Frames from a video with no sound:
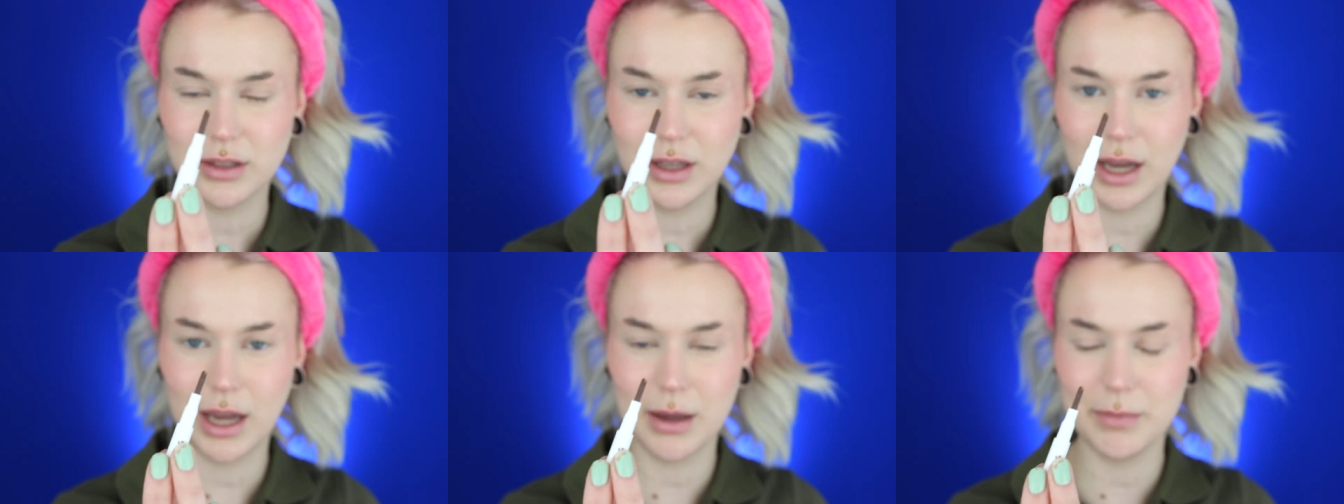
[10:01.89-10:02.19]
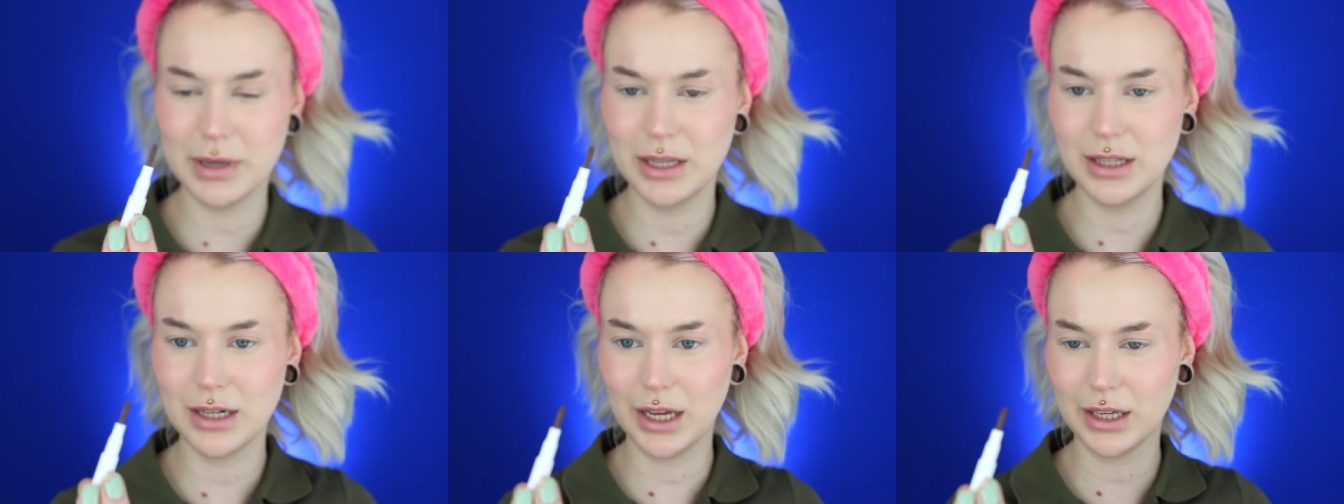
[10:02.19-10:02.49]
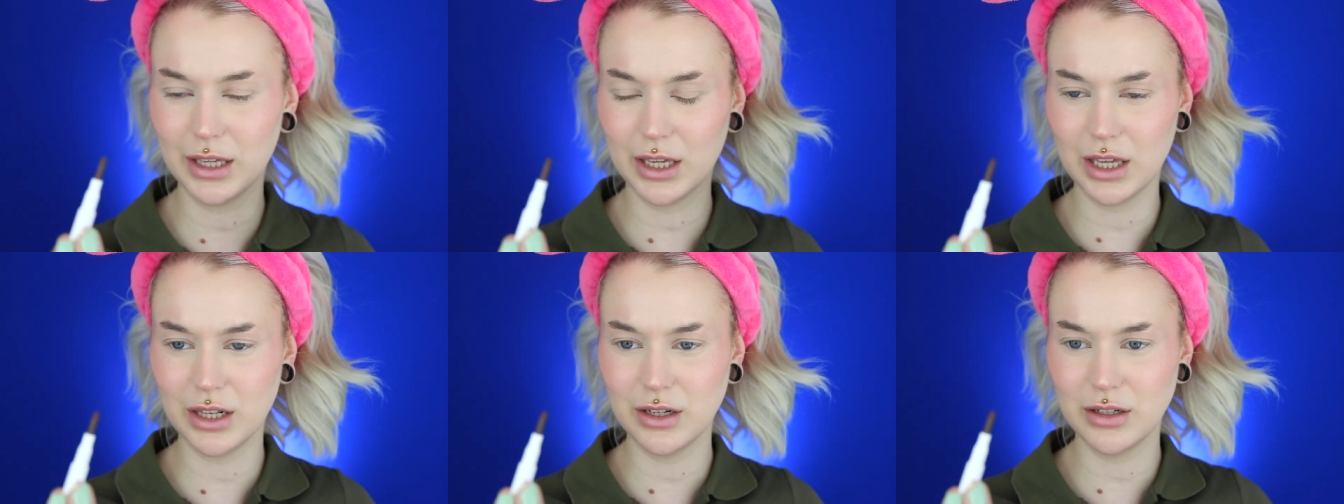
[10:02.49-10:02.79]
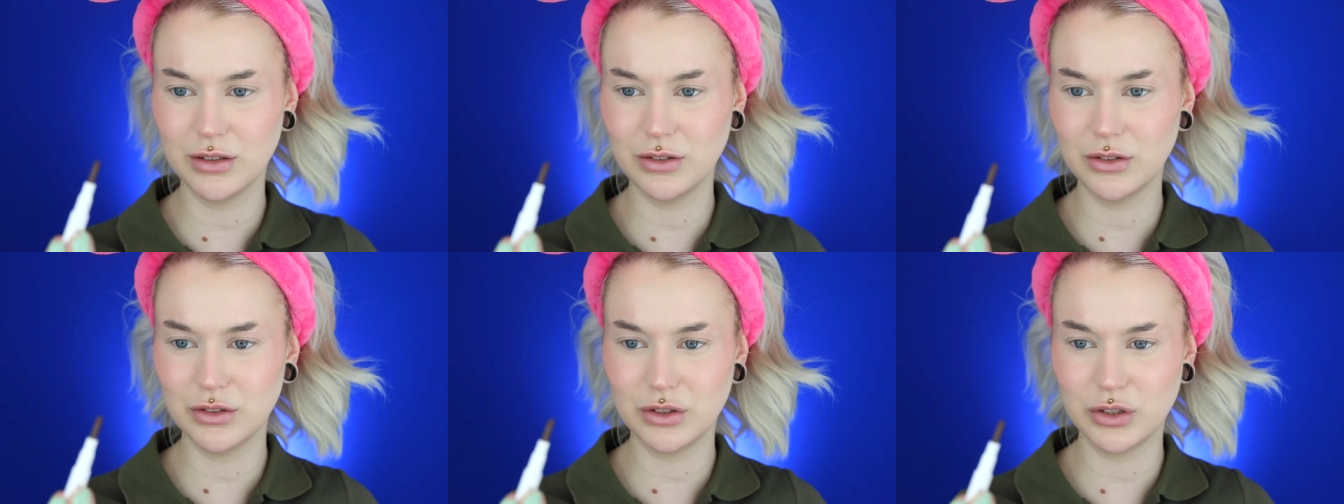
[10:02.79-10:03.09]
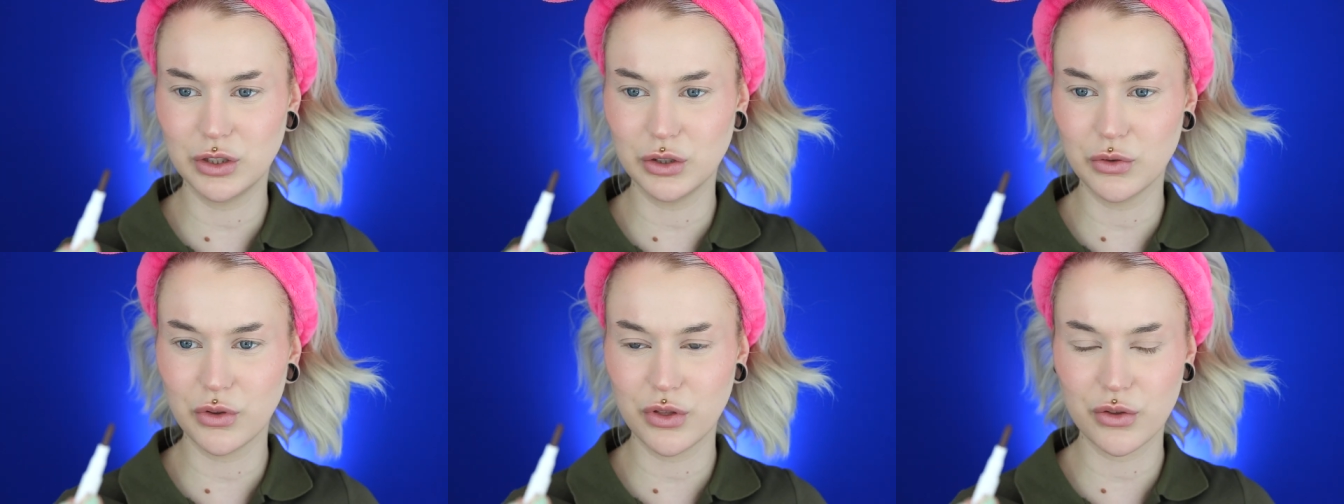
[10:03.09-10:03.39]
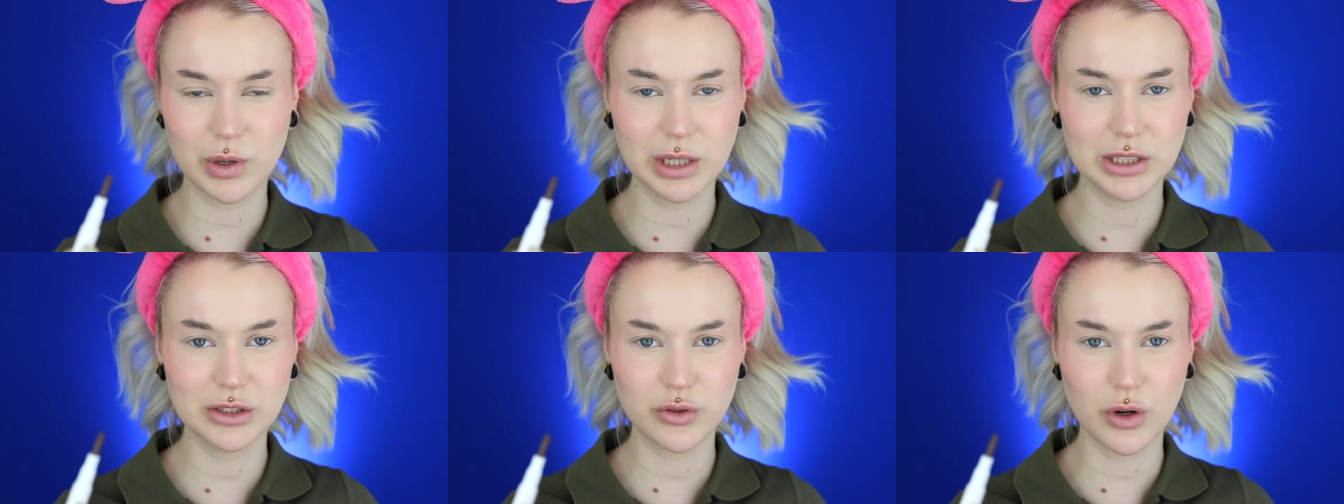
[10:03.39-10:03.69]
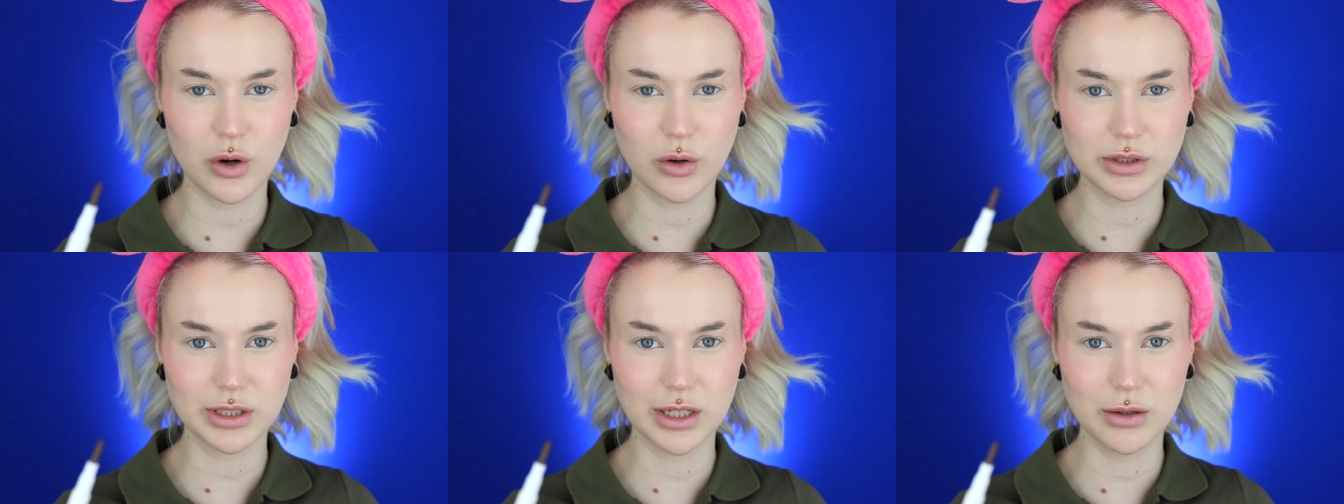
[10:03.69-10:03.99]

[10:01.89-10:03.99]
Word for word: I mean, I can do three strokes